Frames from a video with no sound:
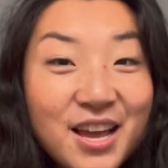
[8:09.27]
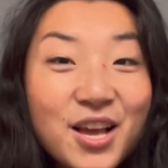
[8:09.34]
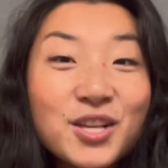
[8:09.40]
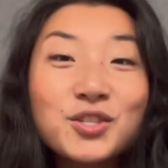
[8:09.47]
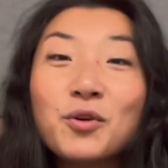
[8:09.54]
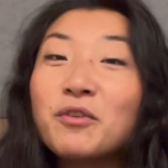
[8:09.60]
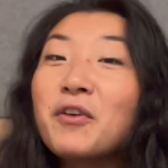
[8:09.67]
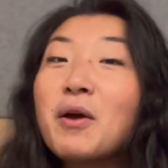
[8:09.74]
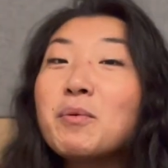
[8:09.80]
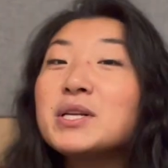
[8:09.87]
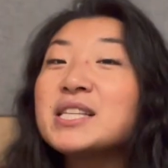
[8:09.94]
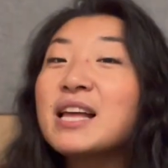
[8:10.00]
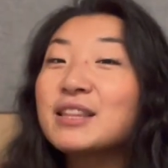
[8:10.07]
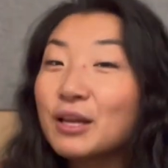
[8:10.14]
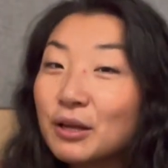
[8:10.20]
So if I was
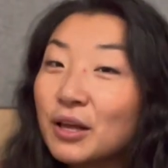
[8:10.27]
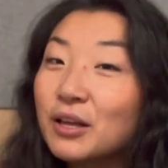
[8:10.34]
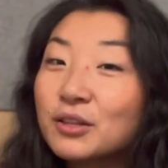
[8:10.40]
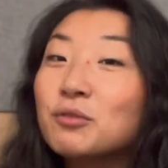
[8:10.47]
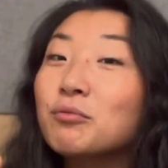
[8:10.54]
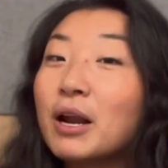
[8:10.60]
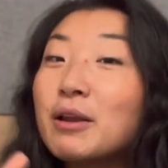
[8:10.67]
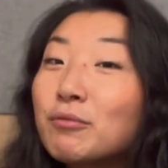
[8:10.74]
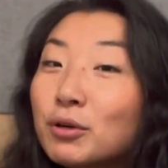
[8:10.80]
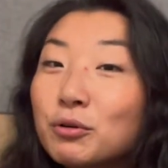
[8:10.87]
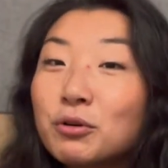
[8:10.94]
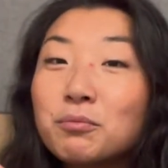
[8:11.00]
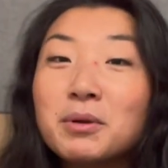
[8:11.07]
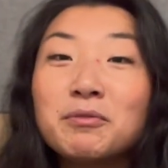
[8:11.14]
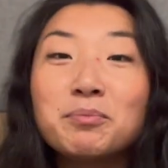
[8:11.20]
at the, at the right
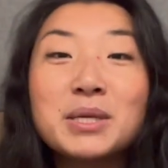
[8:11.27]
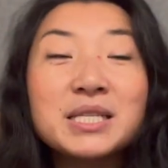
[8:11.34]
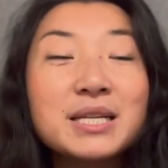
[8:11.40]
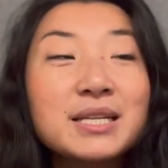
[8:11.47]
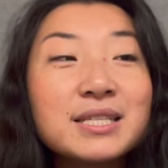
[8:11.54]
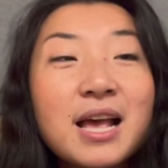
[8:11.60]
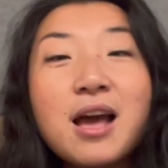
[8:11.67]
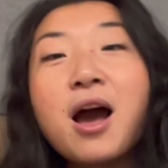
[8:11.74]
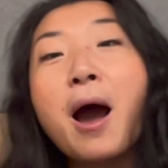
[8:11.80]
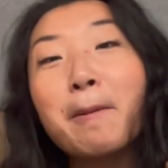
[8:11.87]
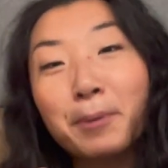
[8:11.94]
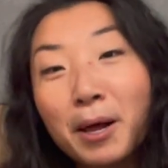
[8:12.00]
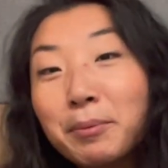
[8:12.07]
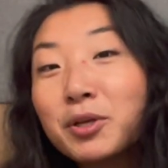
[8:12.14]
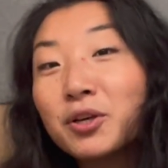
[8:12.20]
recruitment business, I
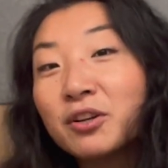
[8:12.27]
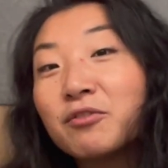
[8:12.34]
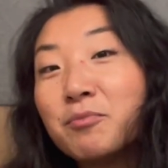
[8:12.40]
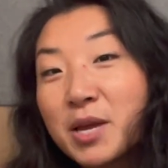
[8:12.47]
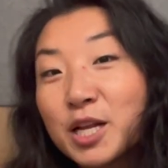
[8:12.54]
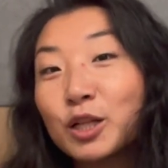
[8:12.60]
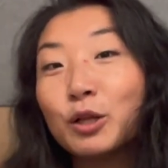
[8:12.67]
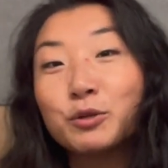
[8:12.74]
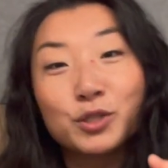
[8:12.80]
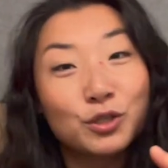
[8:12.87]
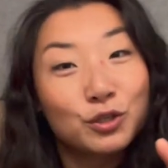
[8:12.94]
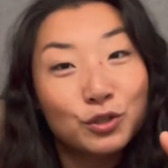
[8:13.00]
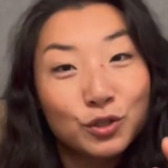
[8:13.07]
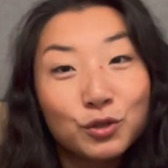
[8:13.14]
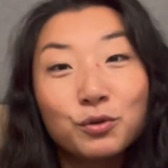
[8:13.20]
probably could have made closer
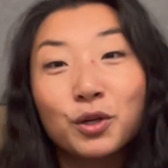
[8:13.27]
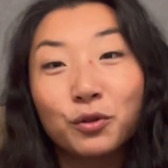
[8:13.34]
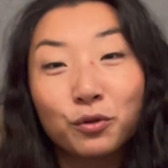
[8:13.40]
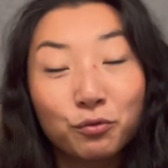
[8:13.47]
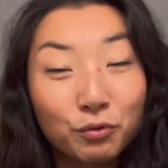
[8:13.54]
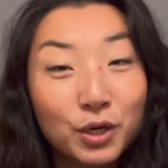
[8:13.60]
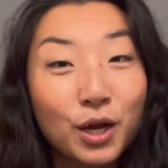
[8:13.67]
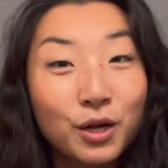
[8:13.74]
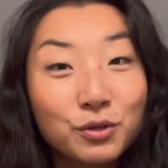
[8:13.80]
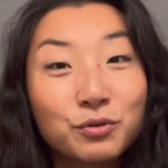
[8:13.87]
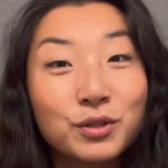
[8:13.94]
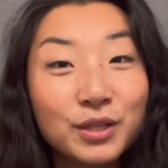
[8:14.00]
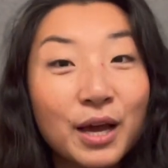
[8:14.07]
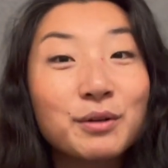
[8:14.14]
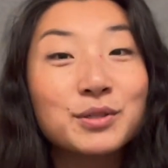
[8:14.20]
to two to
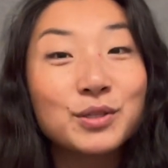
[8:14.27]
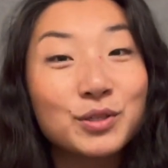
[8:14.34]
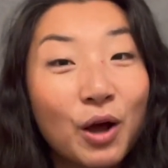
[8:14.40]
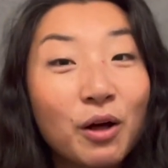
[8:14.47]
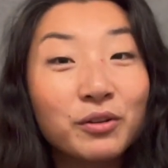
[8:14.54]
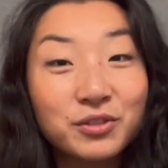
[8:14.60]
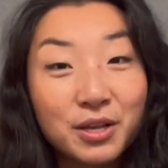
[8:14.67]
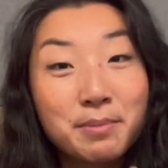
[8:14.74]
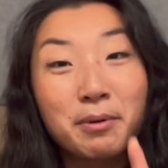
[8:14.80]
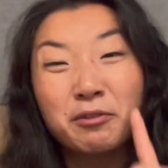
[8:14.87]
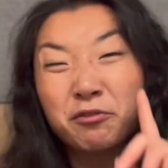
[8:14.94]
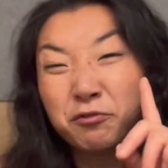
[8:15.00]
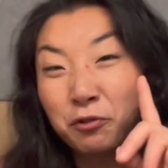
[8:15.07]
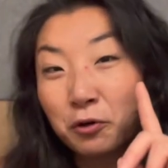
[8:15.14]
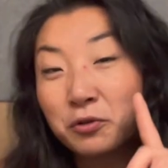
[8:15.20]
$300,000 in my
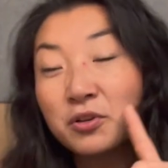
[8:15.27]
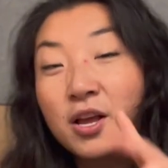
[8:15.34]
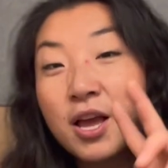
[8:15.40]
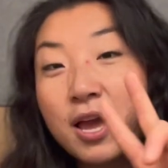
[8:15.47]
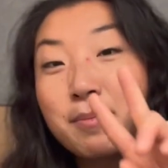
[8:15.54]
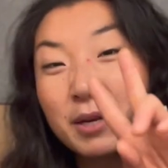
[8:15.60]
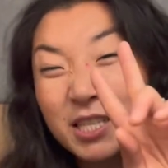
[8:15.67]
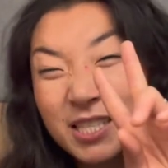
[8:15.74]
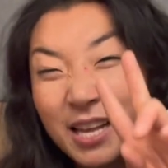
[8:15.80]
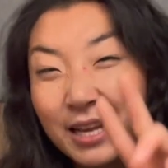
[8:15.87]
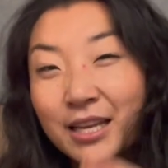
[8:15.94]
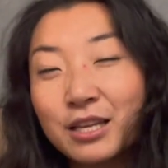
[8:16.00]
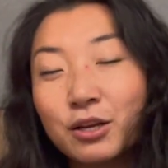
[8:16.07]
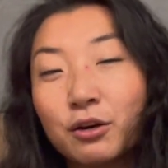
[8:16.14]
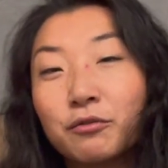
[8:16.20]
first, in my
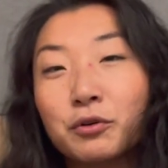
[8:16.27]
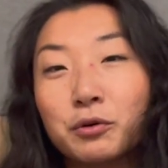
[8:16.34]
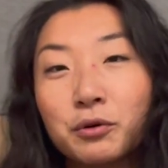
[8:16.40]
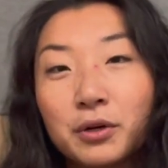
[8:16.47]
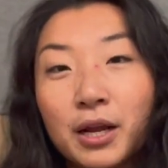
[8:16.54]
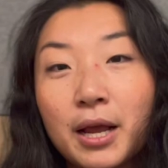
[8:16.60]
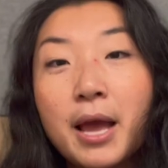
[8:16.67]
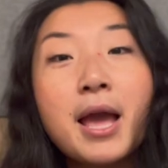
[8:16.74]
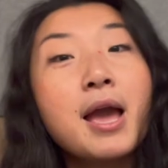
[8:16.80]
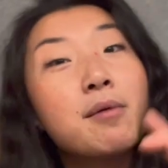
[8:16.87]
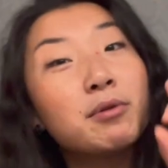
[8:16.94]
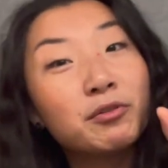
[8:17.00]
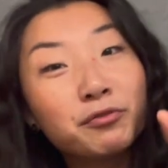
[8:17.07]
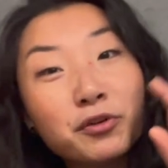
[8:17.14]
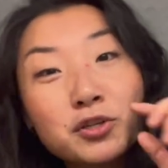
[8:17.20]
second year of recruiting. In
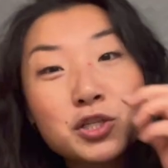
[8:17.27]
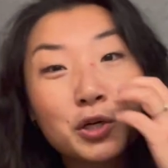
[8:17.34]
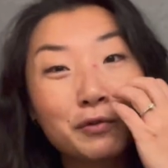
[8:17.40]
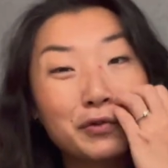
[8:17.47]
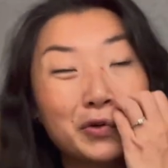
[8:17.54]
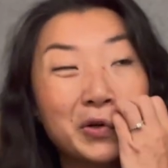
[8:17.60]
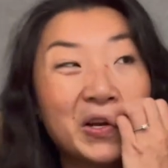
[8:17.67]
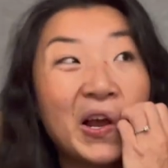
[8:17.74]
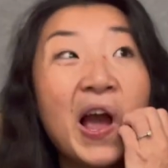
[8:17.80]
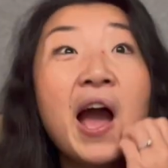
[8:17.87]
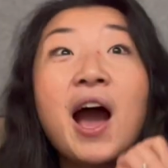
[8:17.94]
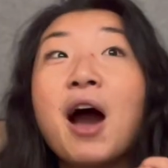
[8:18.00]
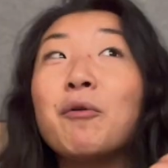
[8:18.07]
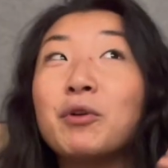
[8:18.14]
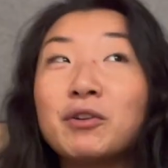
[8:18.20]
my first year of recruiting,
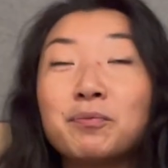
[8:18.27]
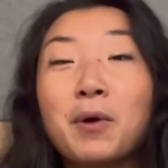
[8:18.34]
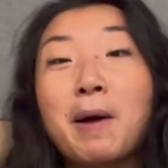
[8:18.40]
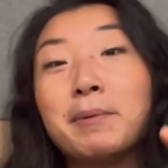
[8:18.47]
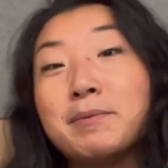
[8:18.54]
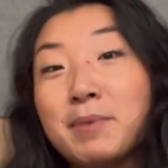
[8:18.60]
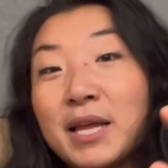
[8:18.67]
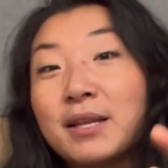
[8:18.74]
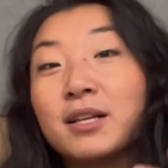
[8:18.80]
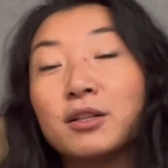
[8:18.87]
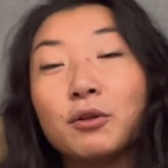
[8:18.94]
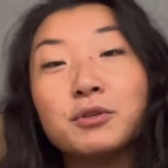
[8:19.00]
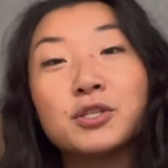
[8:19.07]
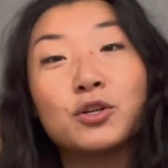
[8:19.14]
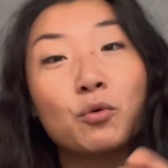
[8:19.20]
I would have probably made
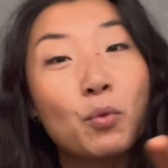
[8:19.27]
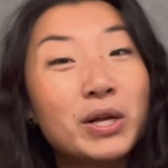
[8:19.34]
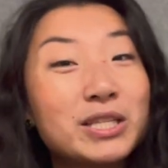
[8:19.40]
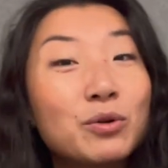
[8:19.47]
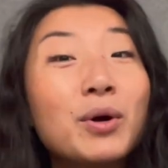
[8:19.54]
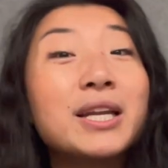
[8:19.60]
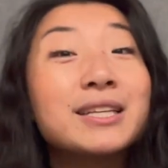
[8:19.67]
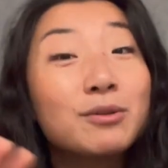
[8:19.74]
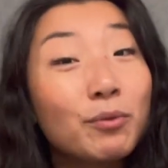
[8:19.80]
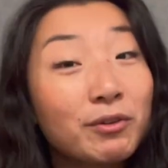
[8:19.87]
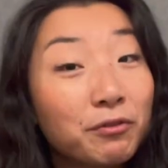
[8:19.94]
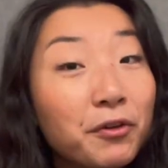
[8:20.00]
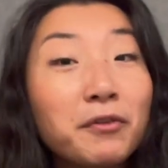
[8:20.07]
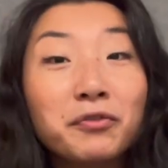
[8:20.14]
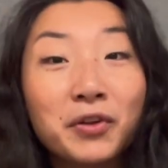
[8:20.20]
closer to 120 to
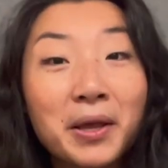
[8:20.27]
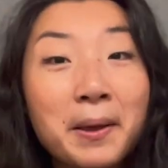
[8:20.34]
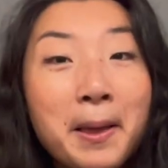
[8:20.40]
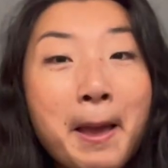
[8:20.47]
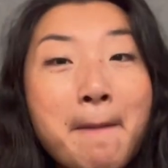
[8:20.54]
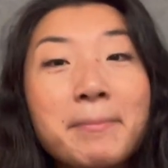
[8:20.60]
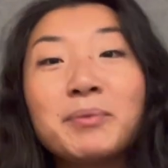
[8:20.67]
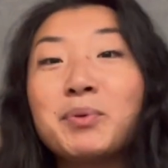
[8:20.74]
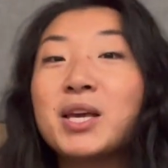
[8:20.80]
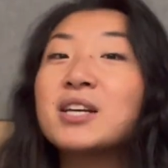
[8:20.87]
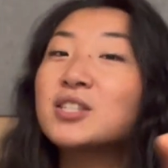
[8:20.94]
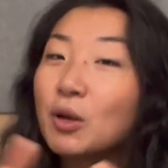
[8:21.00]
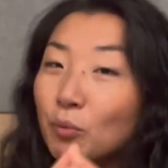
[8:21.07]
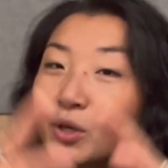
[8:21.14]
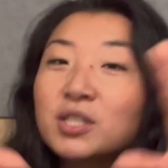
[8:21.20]
150. But because
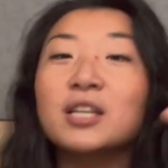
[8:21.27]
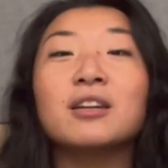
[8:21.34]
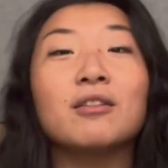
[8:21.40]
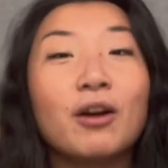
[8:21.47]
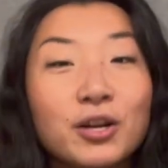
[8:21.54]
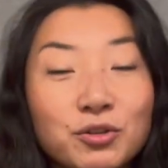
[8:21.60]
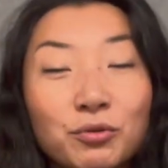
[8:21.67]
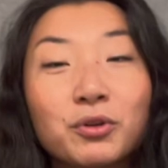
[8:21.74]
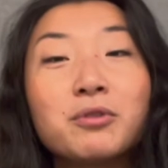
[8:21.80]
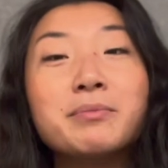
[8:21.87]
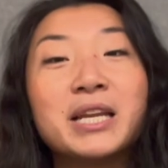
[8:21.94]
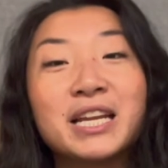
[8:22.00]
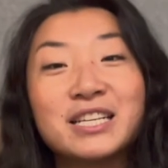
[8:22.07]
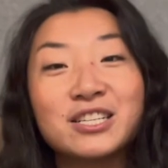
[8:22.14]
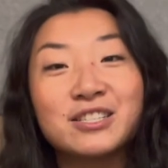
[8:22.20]
I worked at a large
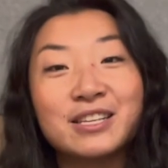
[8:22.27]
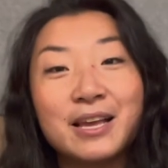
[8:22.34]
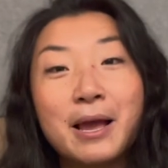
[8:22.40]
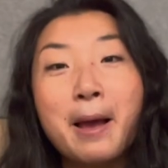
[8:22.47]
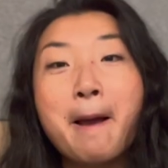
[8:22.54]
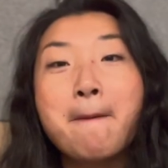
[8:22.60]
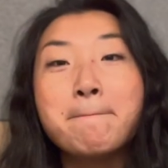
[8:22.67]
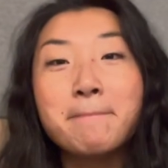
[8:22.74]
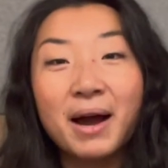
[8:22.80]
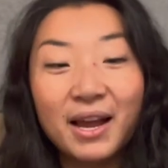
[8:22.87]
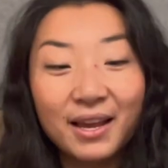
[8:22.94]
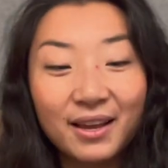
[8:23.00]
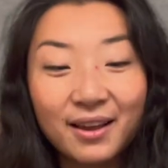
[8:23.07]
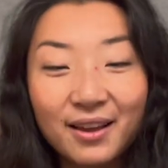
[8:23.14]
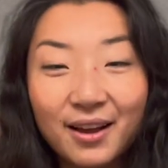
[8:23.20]
recruitment agency,
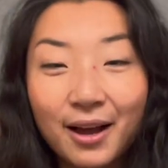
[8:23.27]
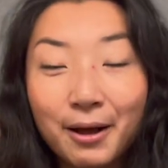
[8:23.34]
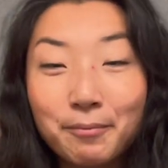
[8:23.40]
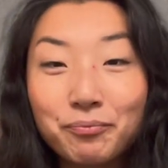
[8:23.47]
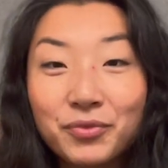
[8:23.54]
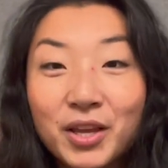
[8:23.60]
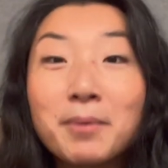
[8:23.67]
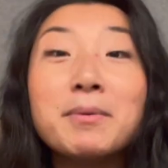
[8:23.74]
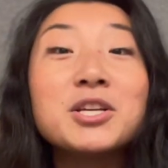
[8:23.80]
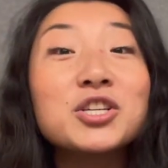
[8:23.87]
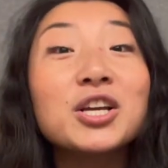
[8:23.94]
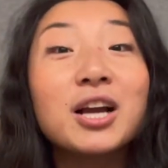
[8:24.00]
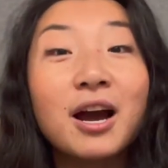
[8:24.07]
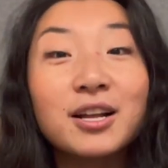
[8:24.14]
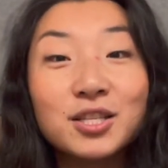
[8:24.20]
my um,
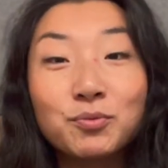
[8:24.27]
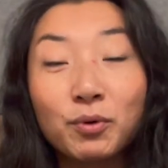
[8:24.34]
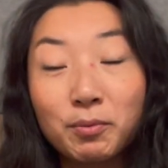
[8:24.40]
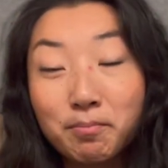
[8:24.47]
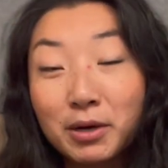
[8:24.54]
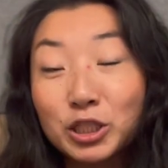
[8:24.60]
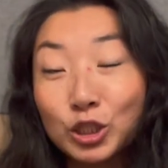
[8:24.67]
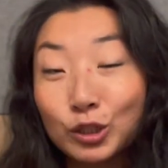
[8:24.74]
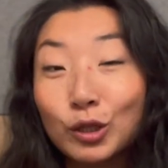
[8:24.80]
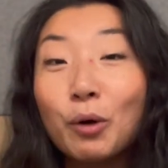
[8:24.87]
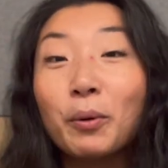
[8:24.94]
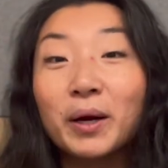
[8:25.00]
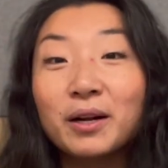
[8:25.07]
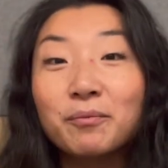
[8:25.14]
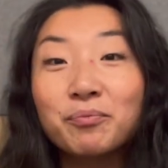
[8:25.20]
commission cuts were much
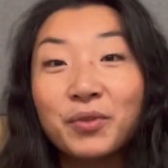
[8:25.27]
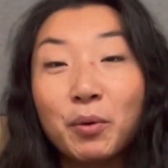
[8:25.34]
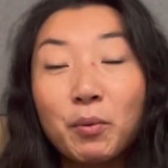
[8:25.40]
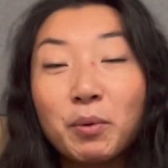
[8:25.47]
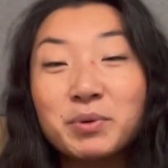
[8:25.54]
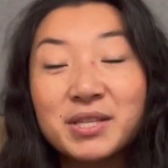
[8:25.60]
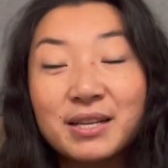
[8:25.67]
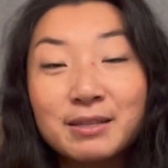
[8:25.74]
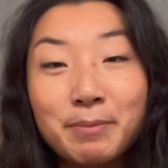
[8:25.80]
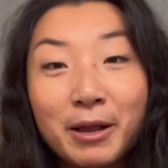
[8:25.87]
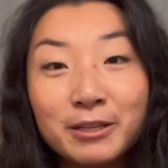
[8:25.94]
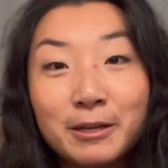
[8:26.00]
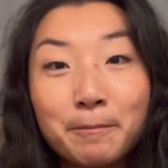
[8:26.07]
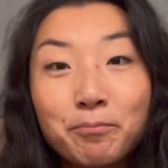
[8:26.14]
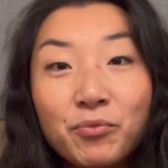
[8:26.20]
lower than what was
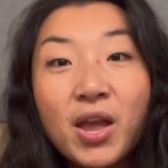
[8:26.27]
expected.